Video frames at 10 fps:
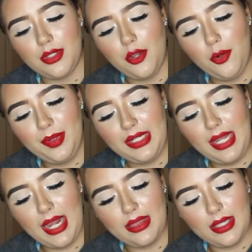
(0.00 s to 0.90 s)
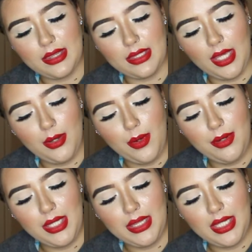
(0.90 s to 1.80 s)
you open it, and then the
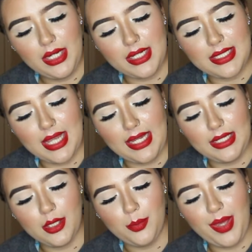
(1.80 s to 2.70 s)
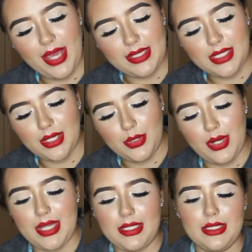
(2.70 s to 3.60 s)
quote in there is, "Ain't no passing
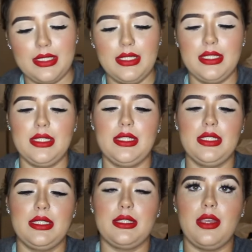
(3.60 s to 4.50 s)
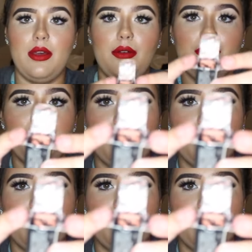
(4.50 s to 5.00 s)
craze." So